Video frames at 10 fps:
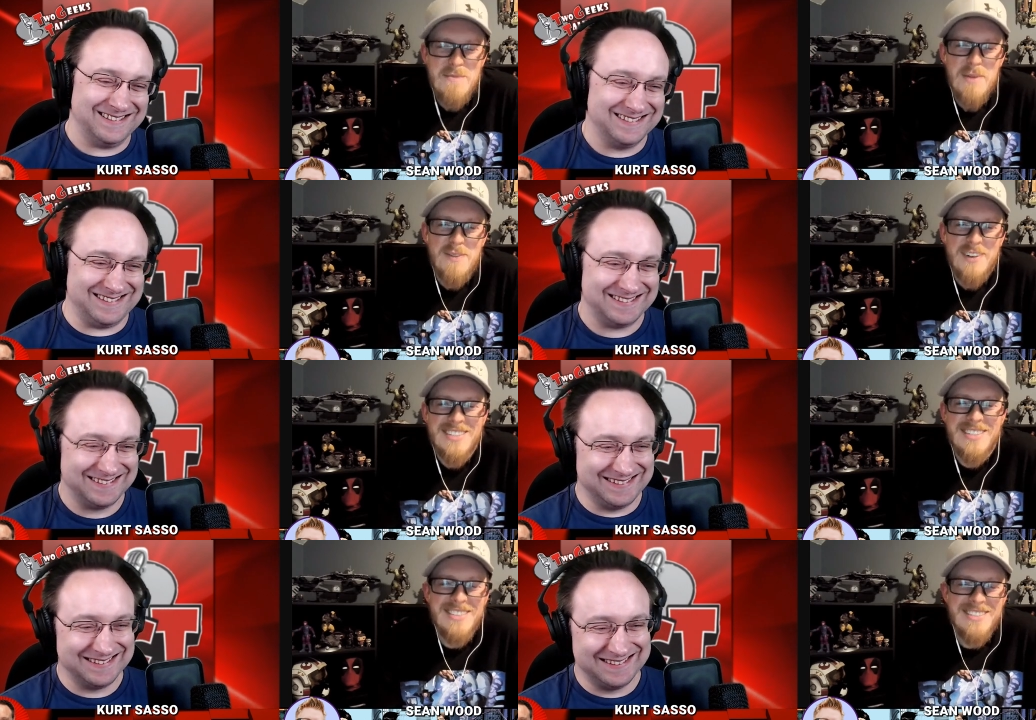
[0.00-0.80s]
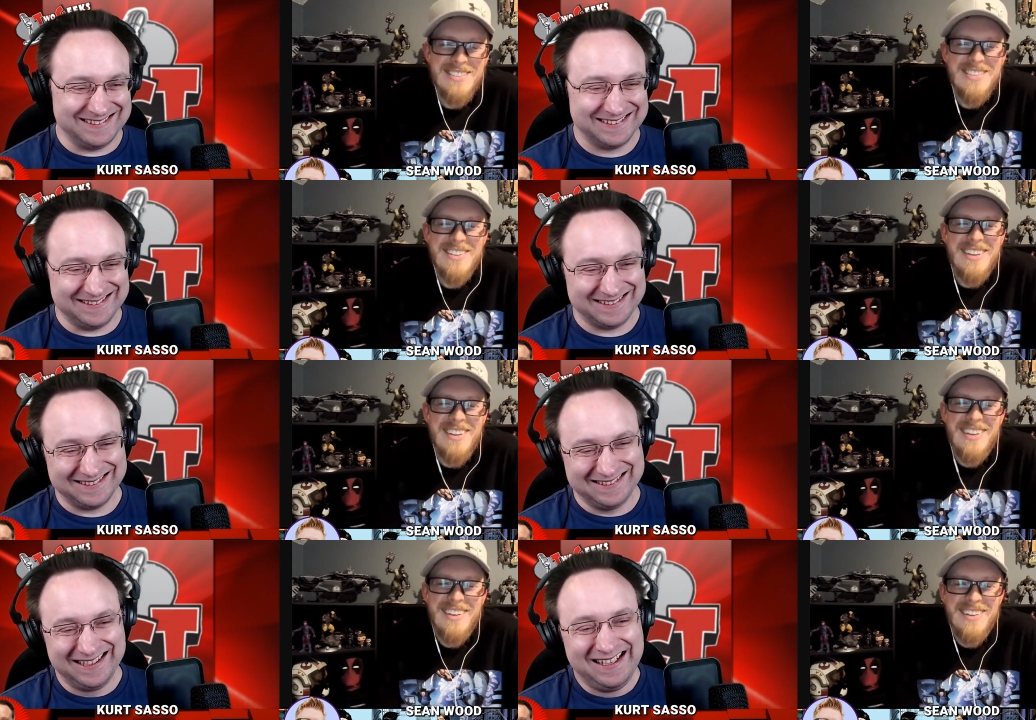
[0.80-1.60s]
Speaker 1: Perfect.
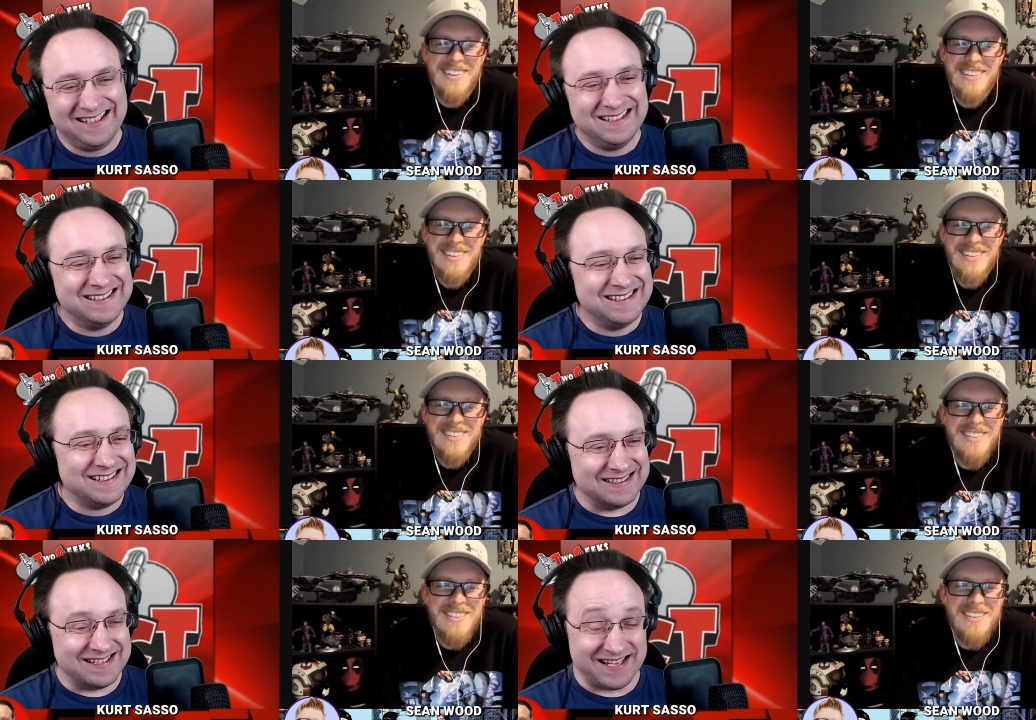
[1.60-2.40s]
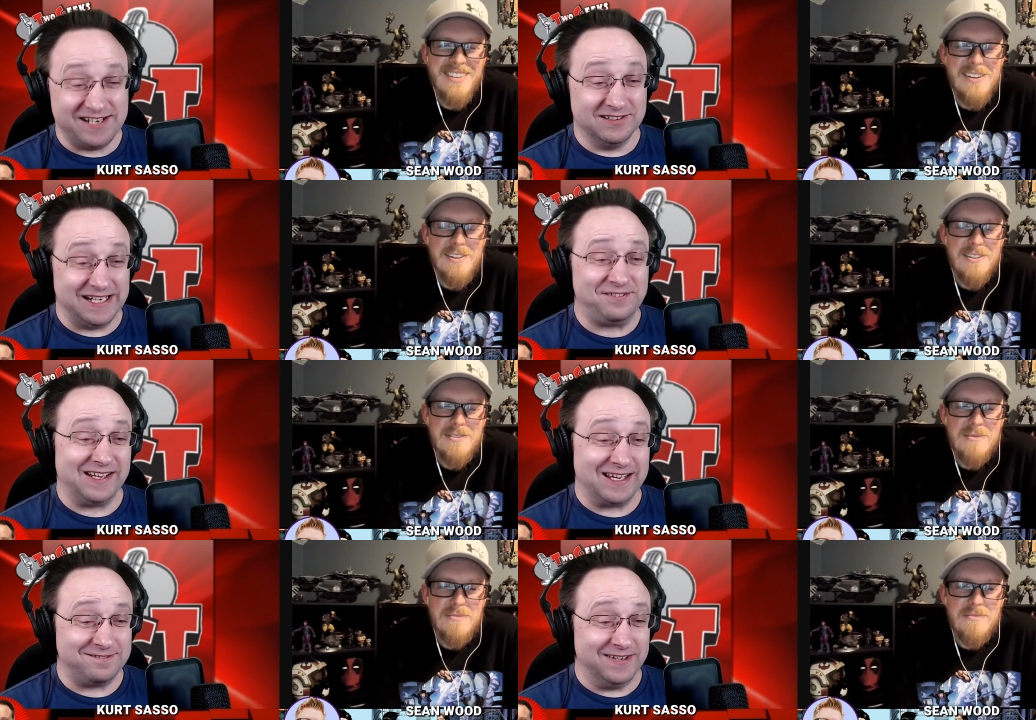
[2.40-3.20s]
And then you'll definitely get
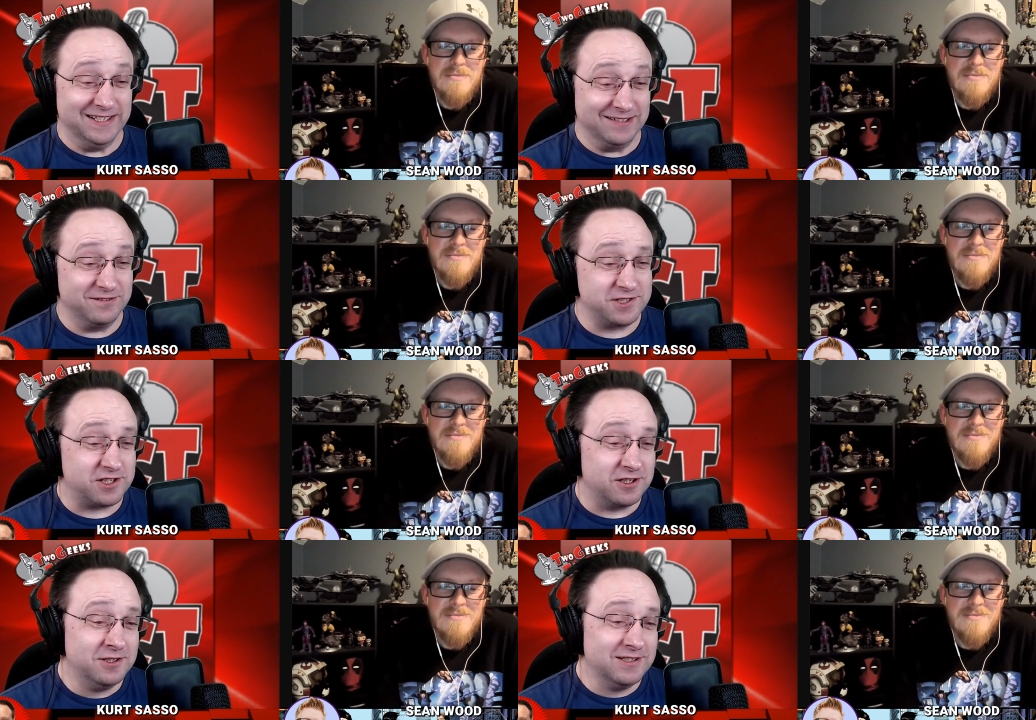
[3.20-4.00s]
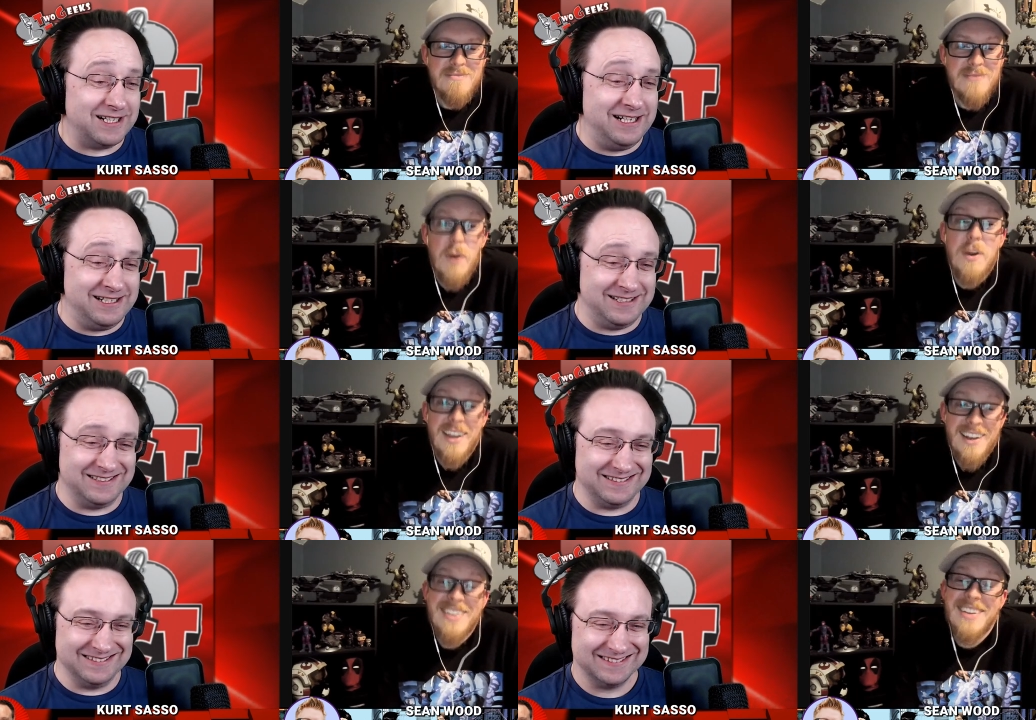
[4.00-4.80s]
funding for sure. Oh
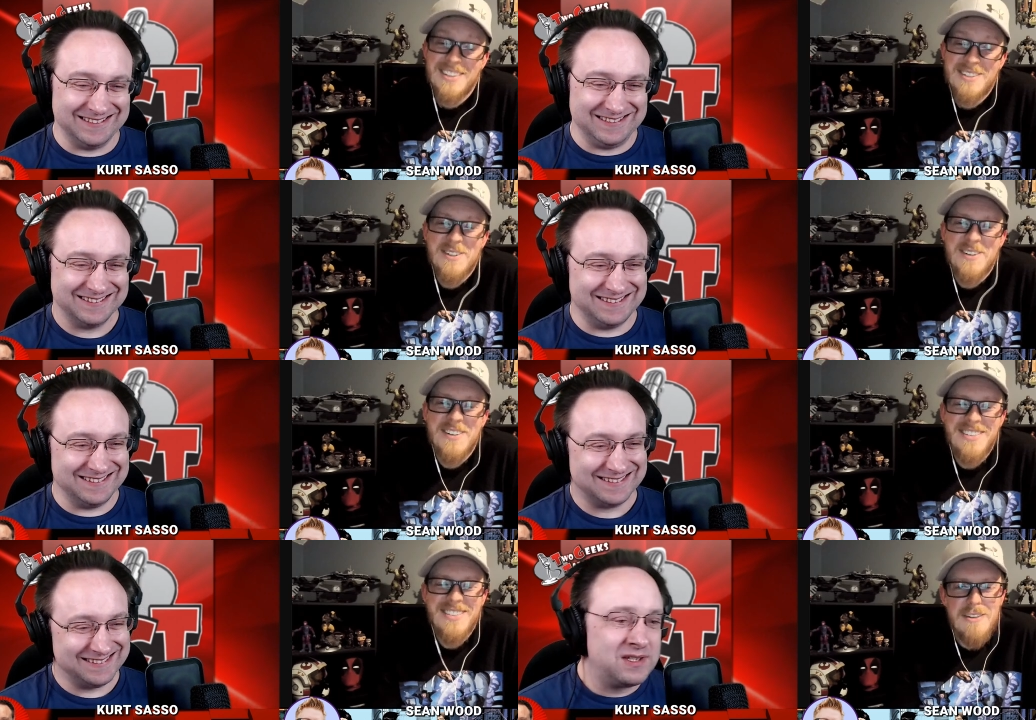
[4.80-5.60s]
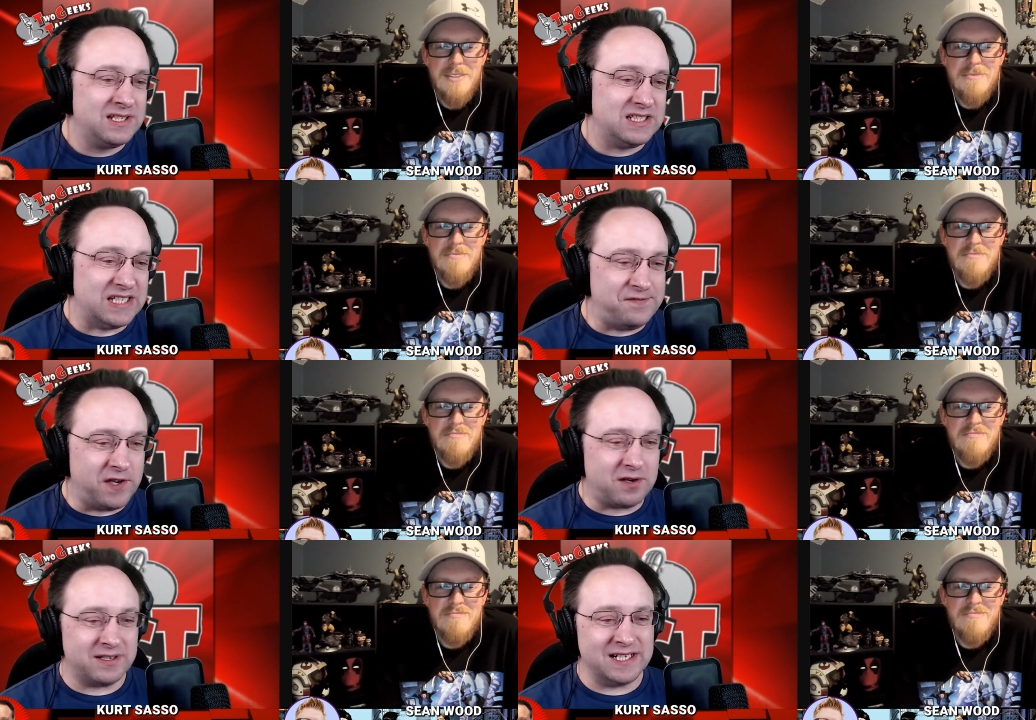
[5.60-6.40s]
yeah, yeah, that's true. If you
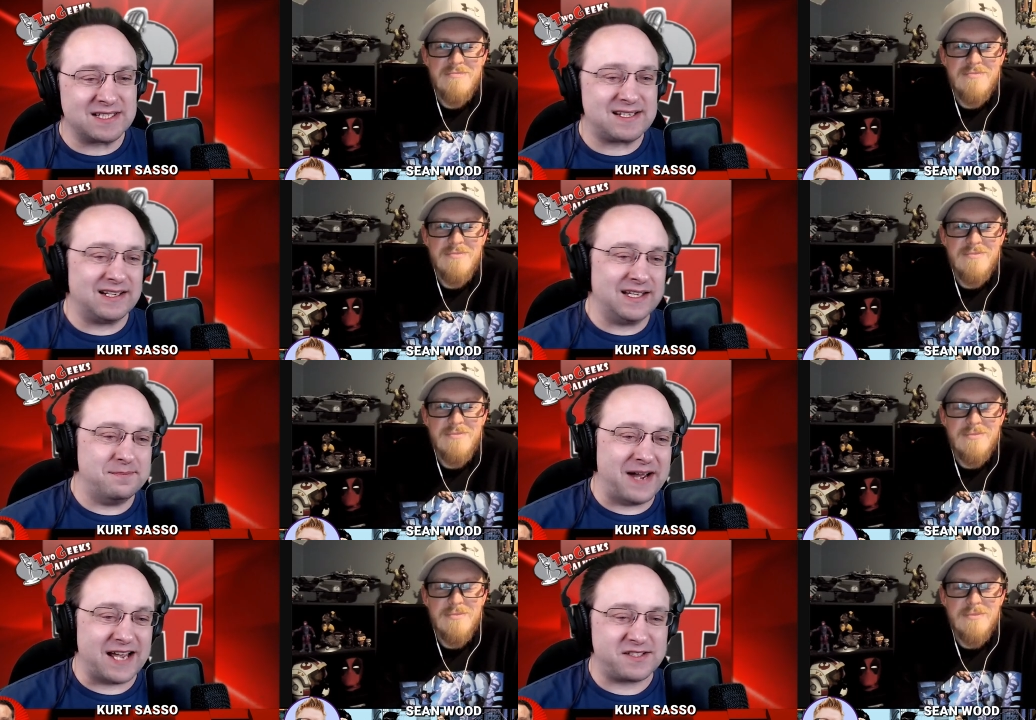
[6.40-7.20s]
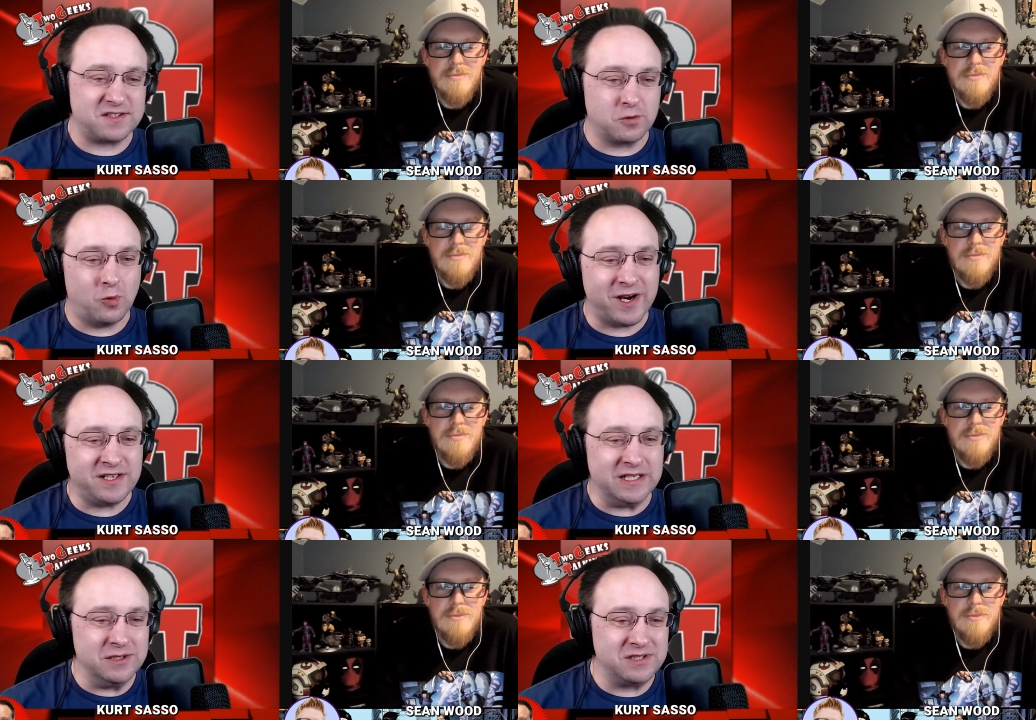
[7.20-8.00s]
could instantly master one
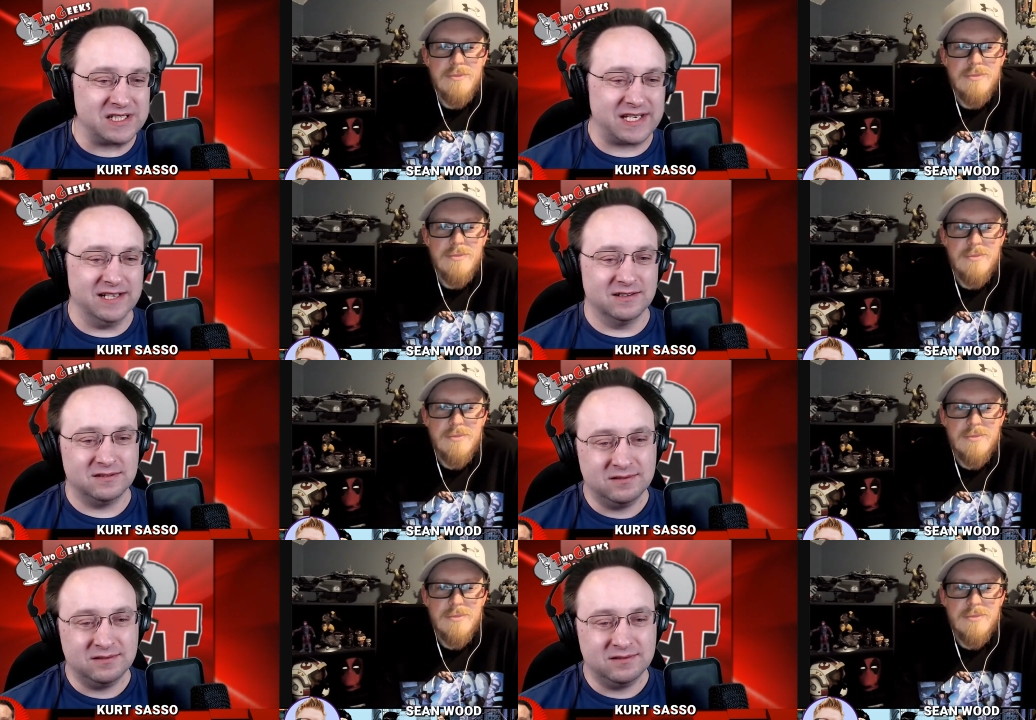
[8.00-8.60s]
new skill